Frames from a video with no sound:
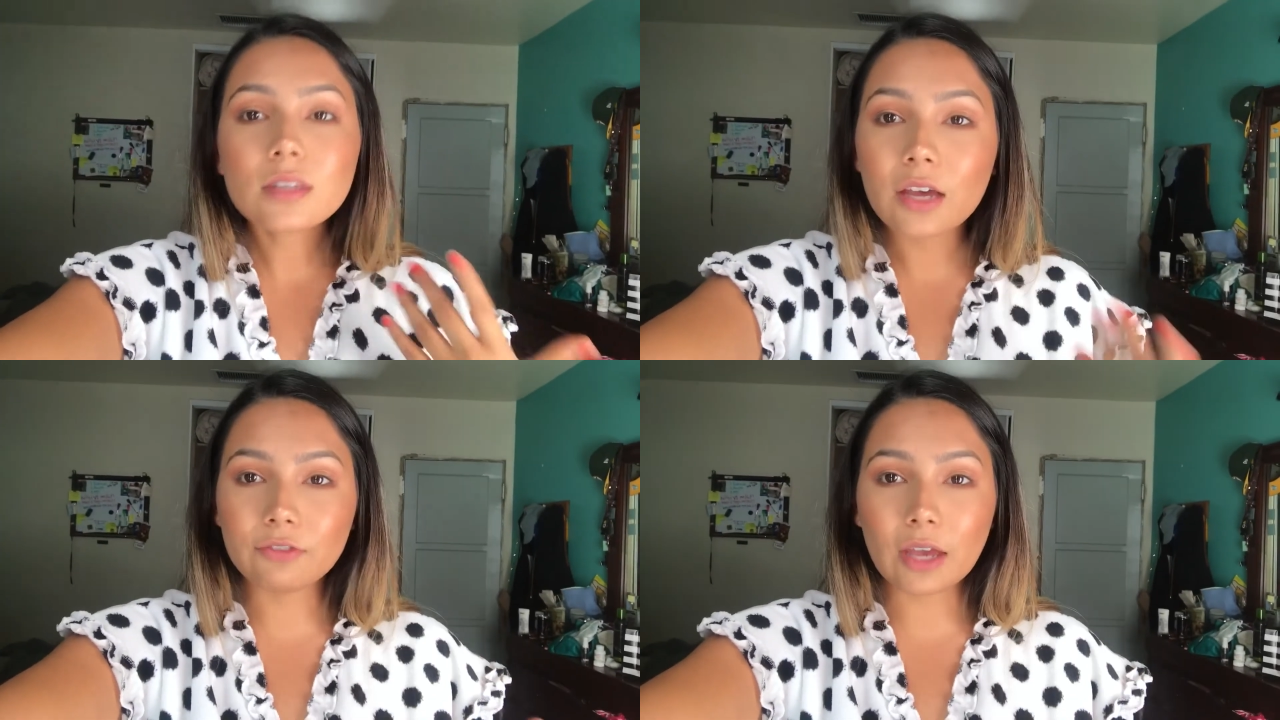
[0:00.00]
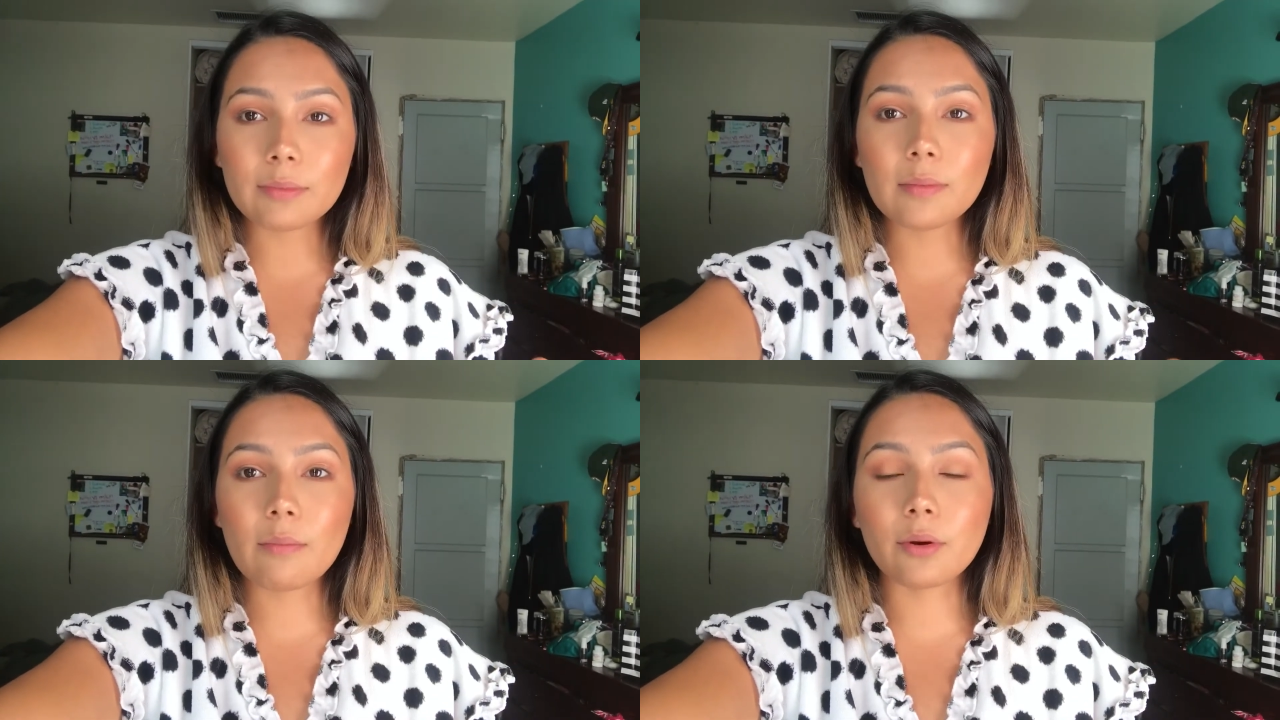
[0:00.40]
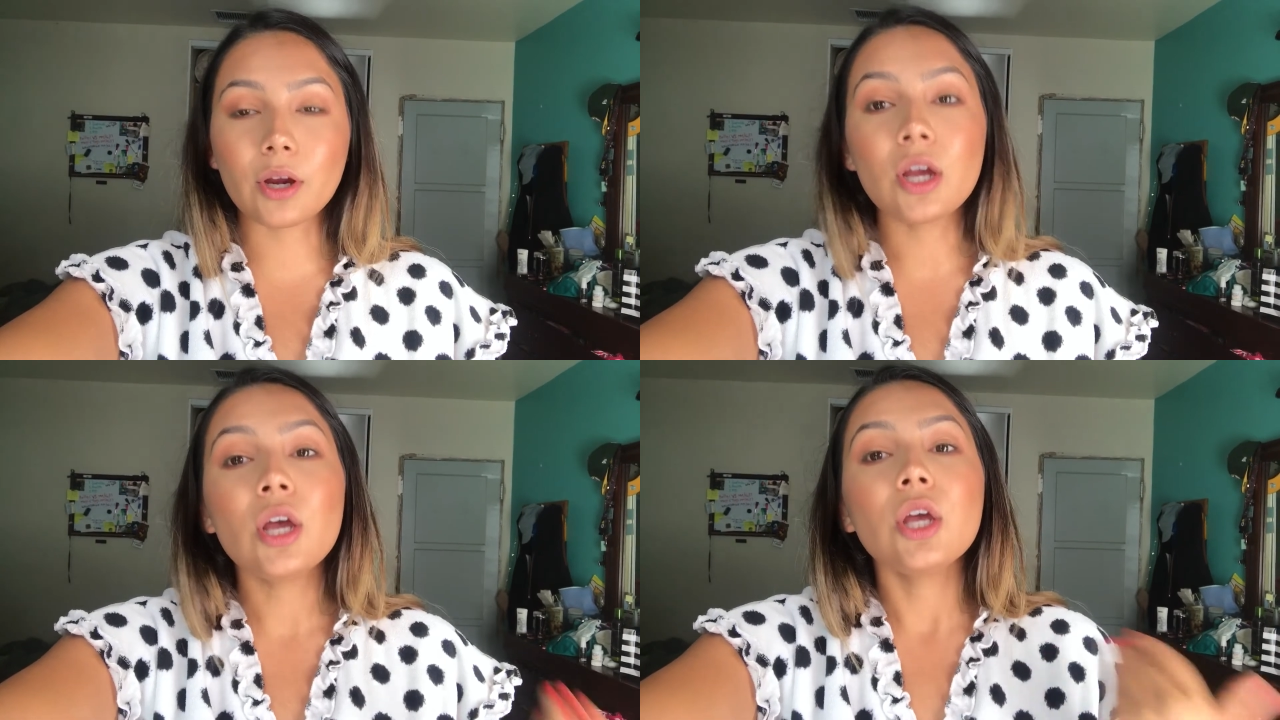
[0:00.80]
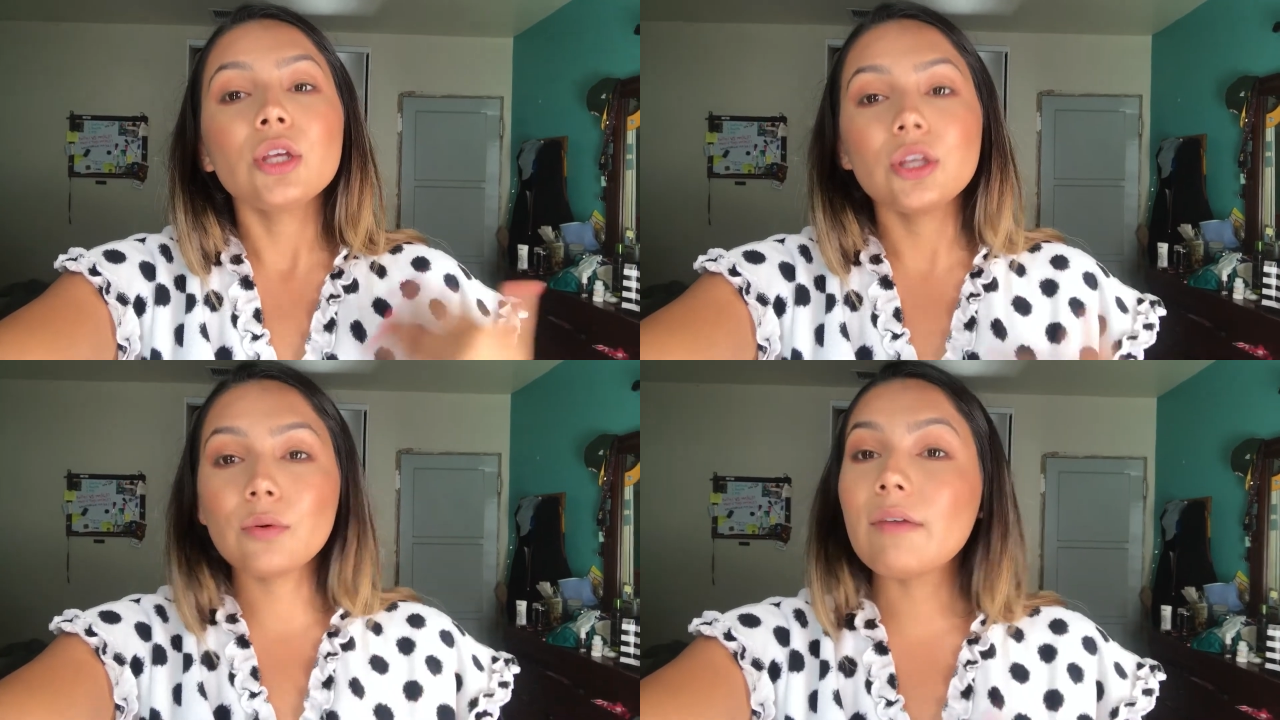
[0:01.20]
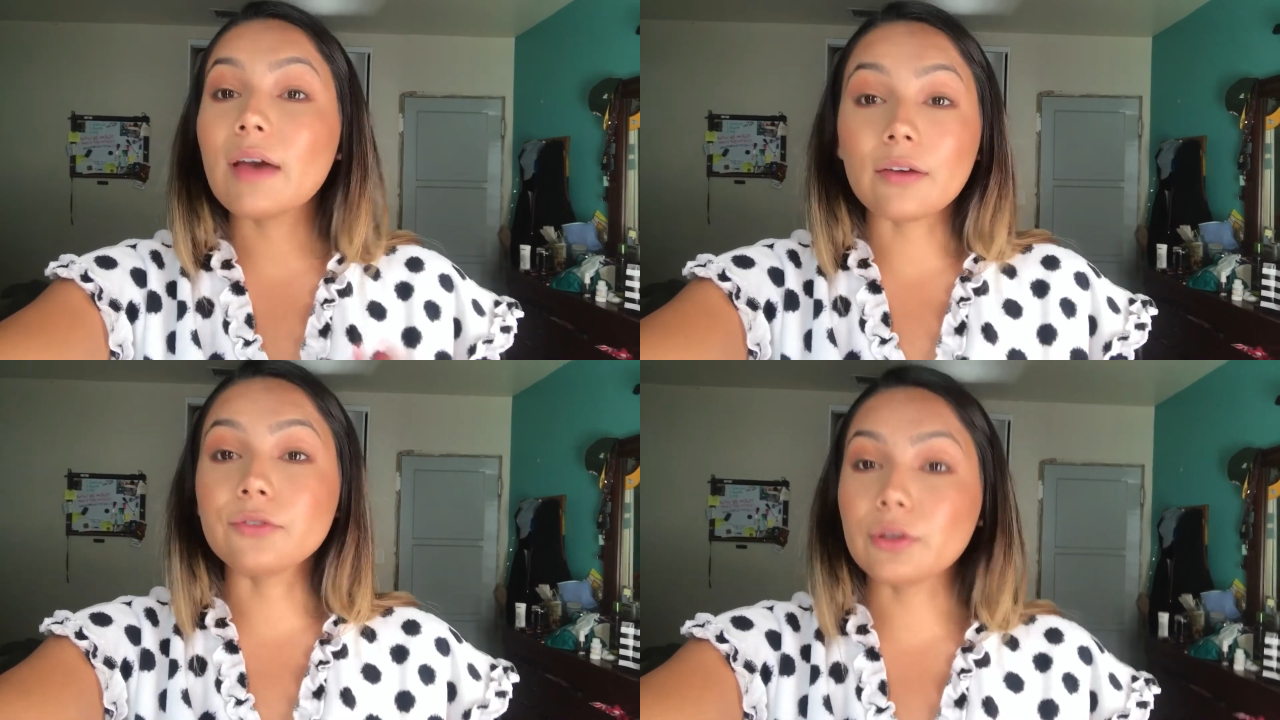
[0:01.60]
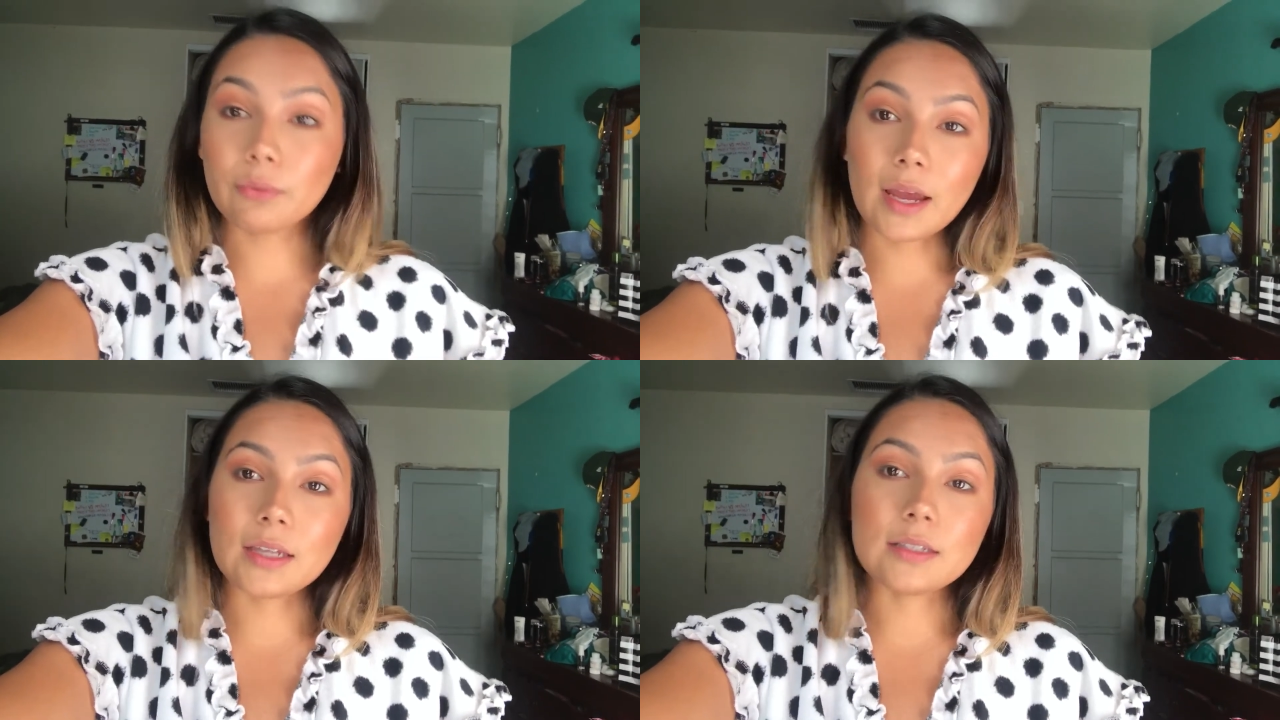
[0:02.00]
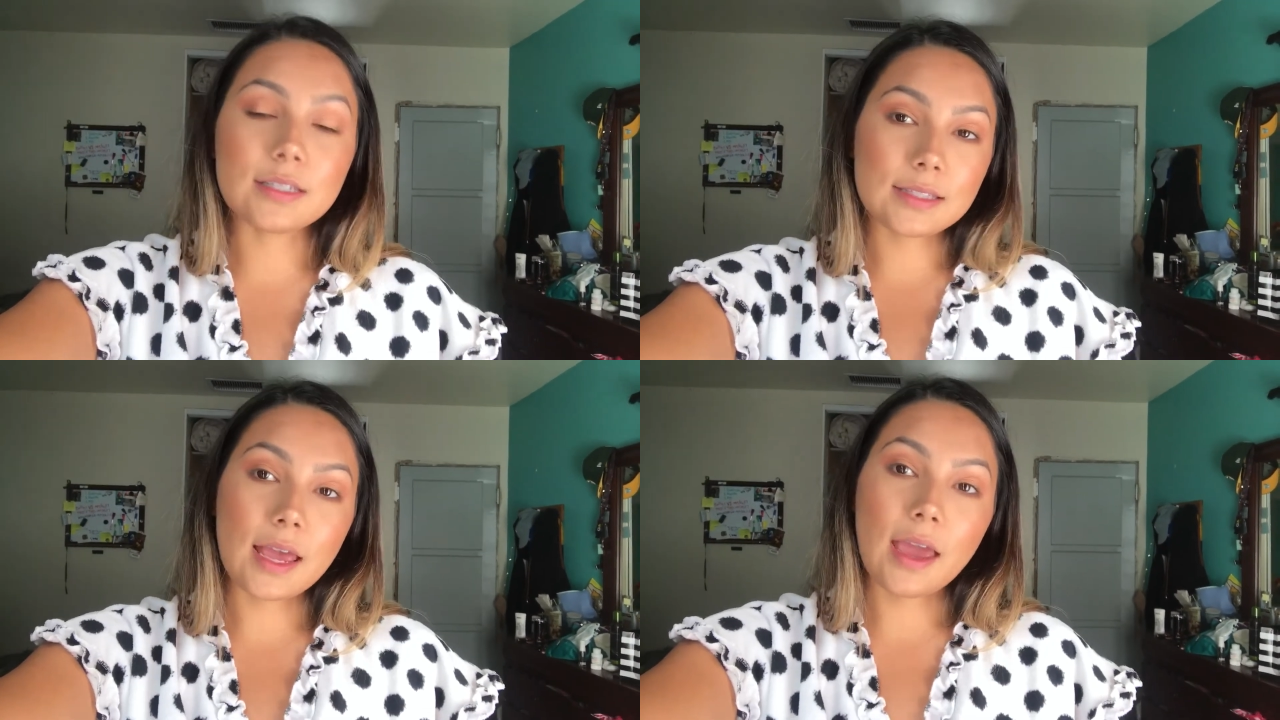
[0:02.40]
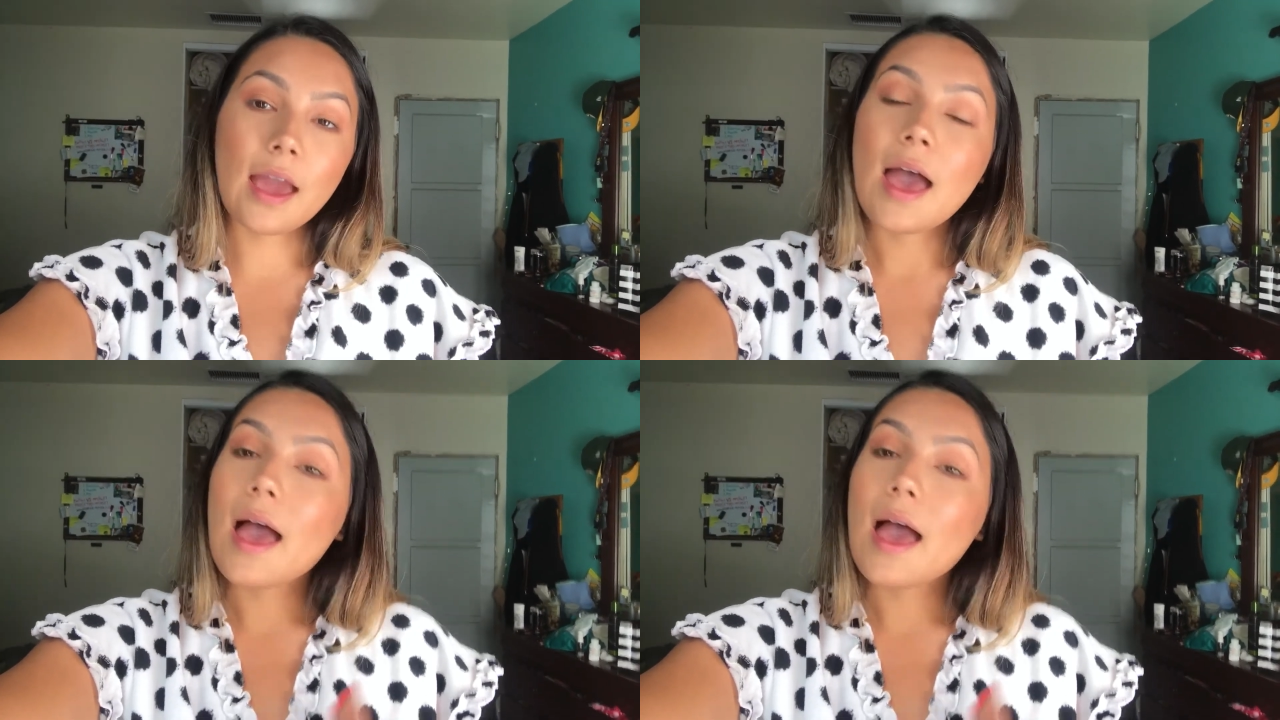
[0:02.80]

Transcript: a family member, you have every right to say